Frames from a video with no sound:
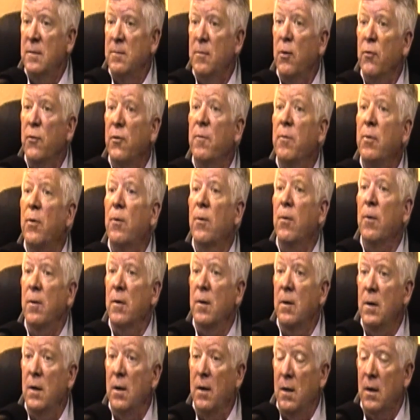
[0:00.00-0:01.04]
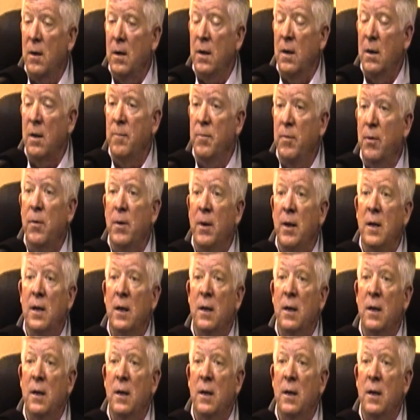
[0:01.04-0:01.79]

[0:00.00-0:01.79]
the most important point.